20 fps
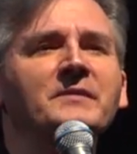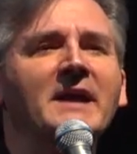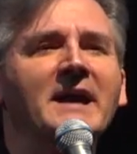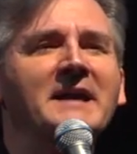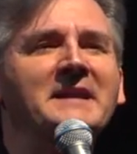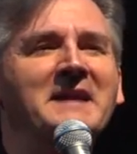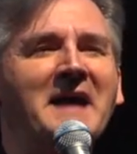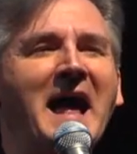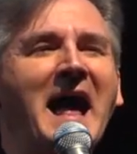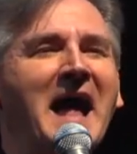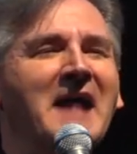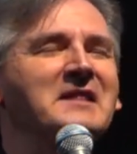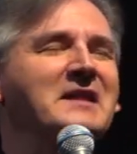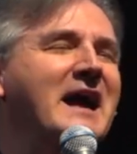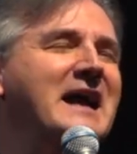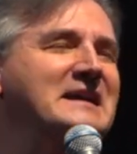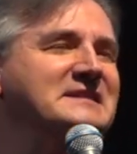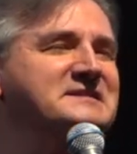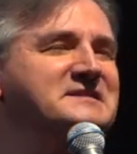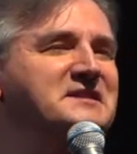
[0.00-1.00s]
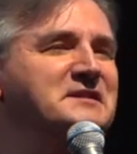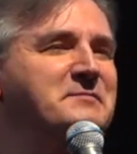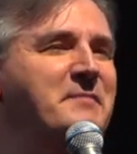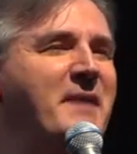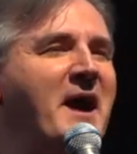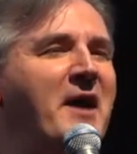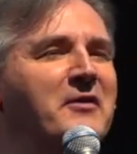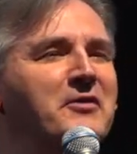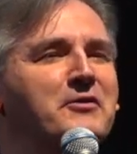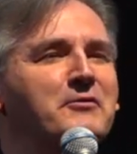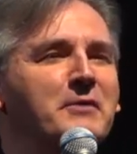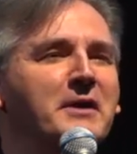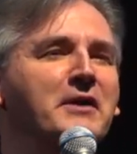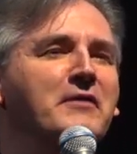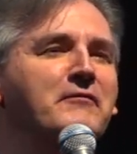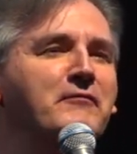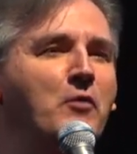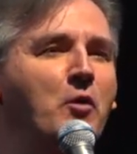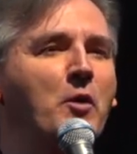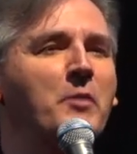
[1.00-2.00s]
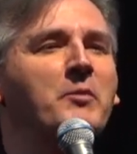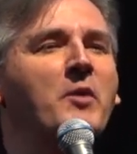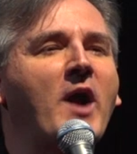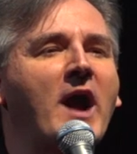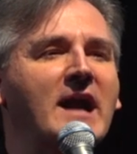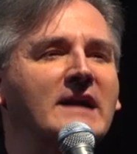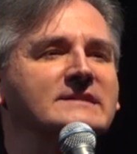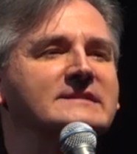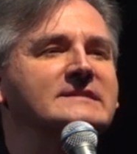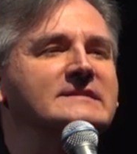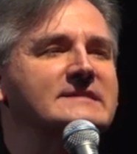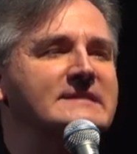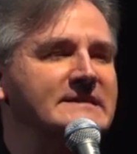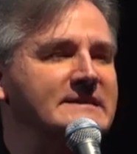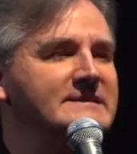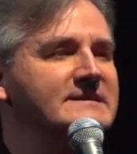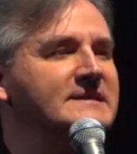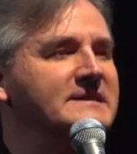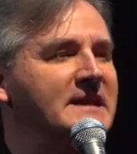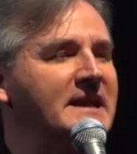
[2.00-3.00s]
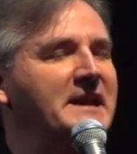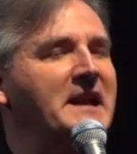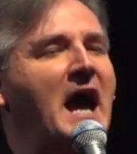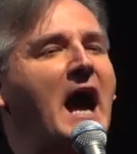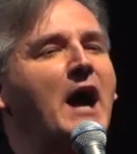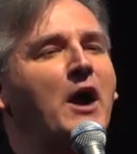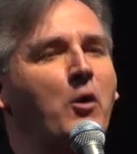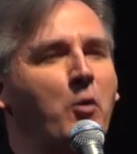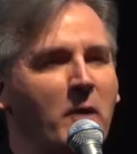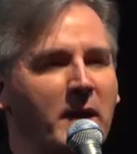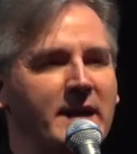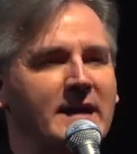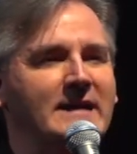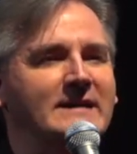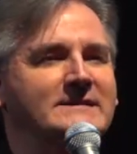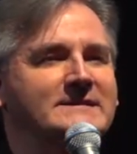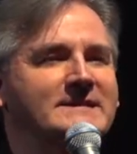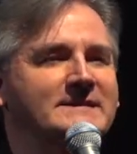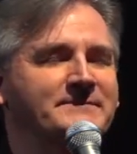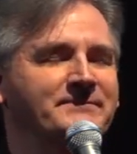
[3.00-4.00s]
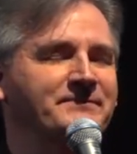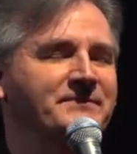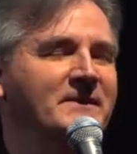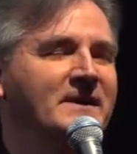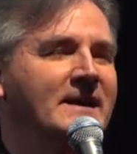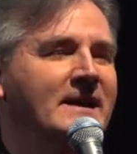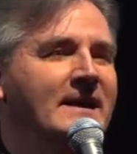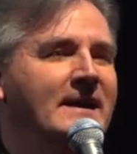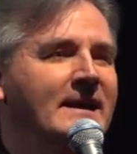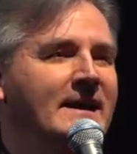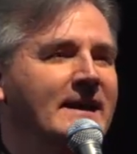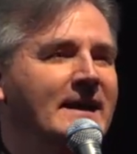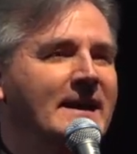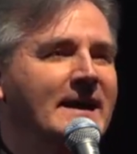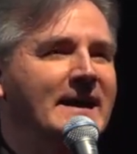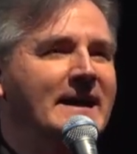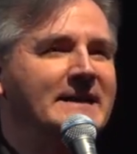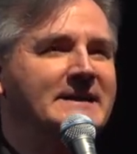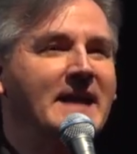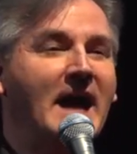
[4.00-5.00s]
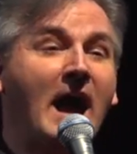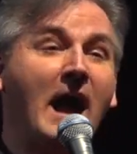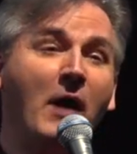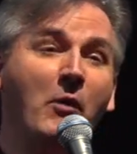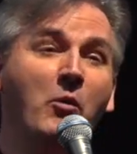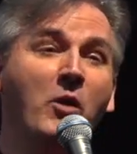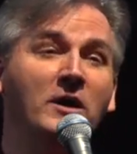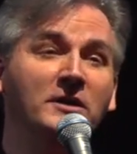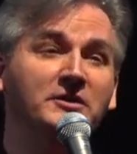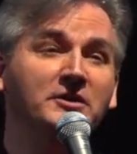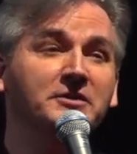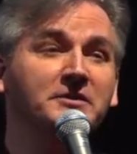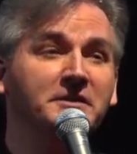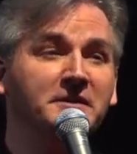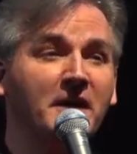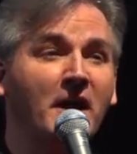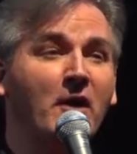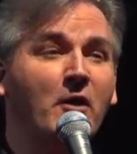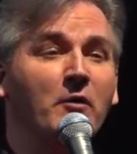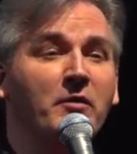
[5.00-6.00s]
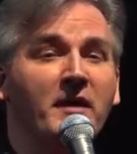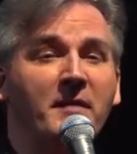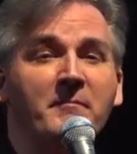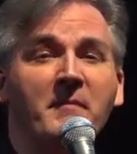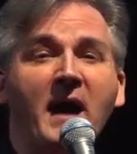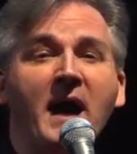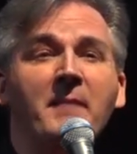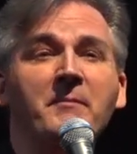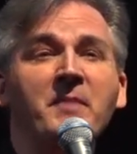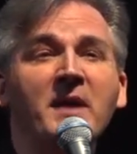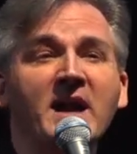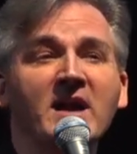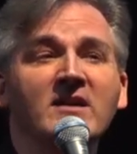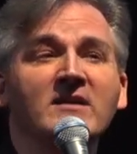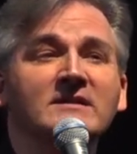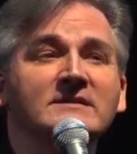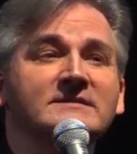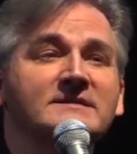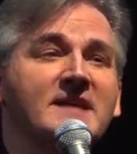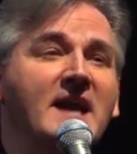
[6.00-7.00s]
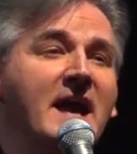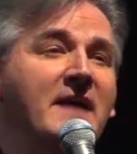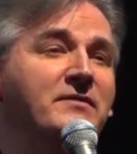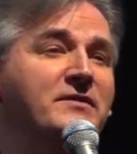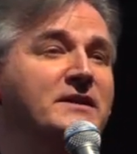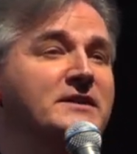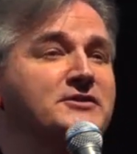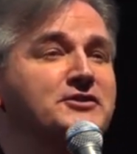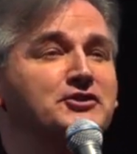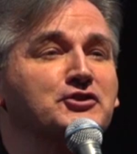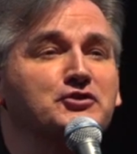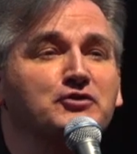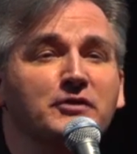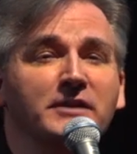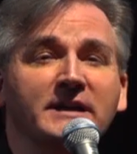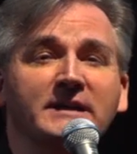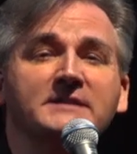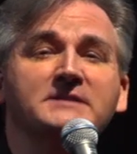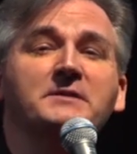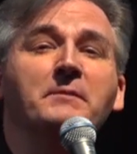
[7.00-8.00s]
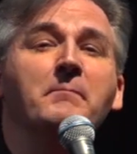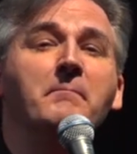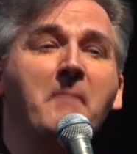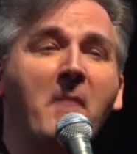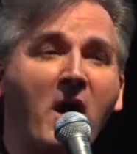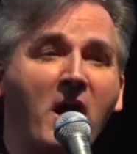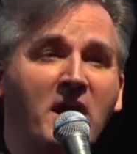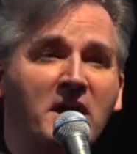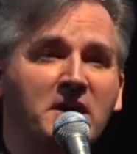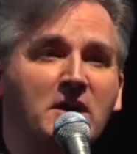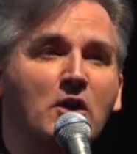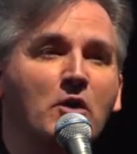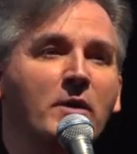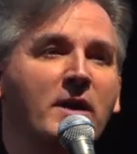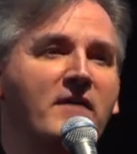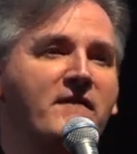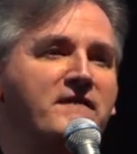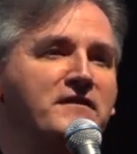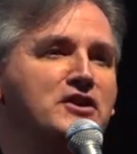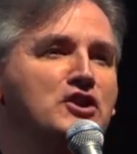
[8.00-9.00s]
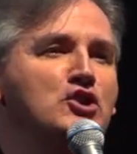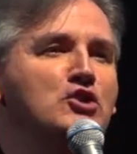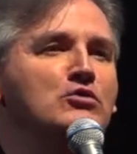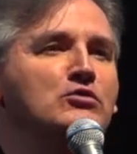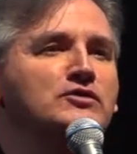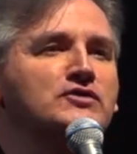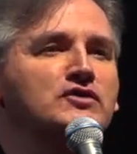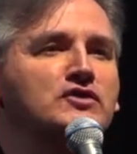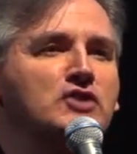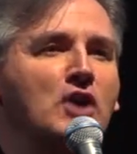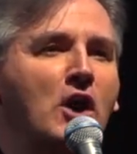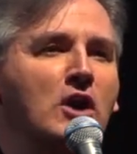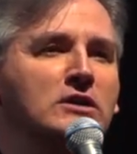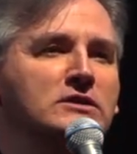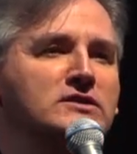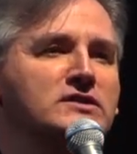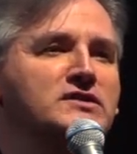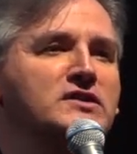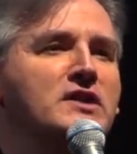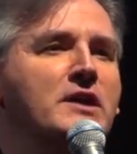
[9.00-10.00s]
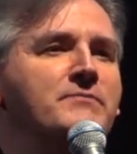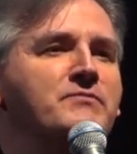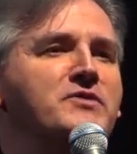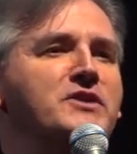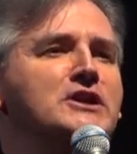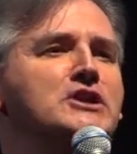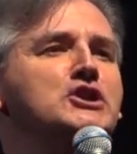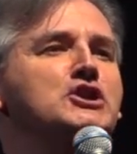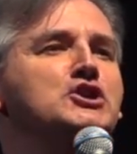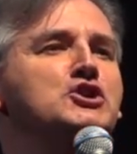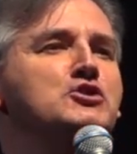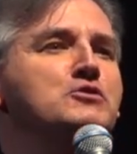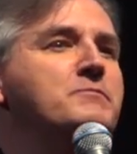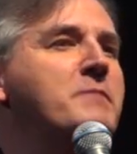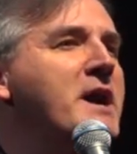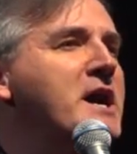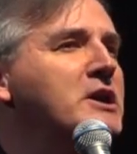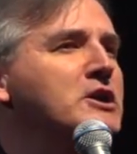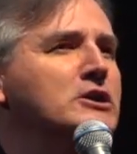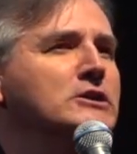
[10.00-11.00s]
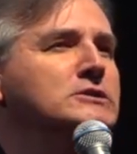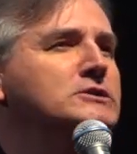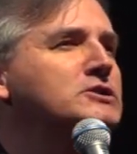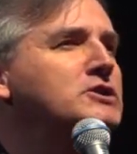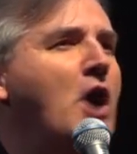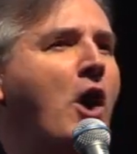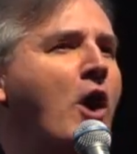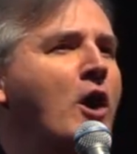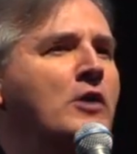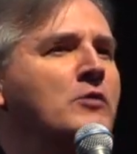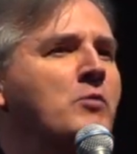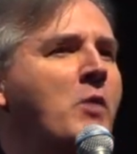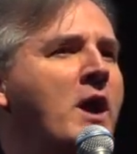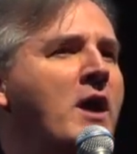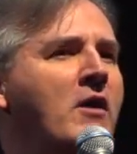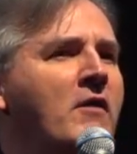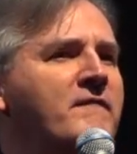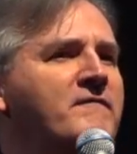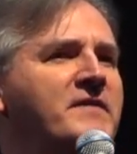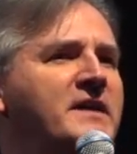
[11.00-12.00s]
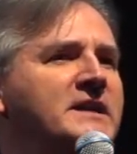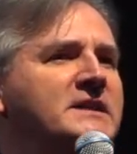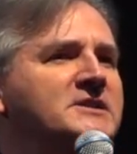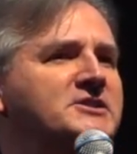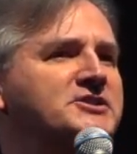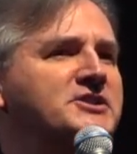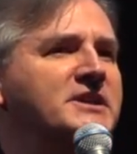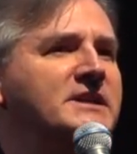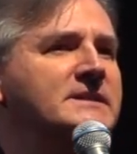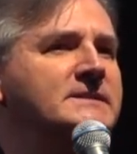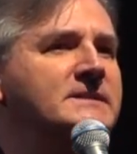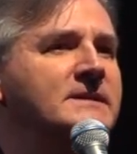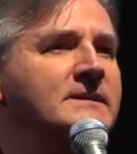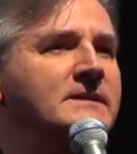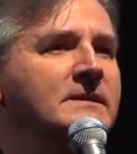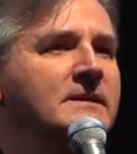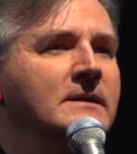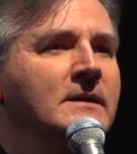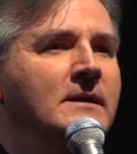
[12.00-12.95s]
And I lasted about 3 or 4 practices, and then I quit. Now, I want you to know that my parents had this strict motto, if you start something, you better darn well finish it.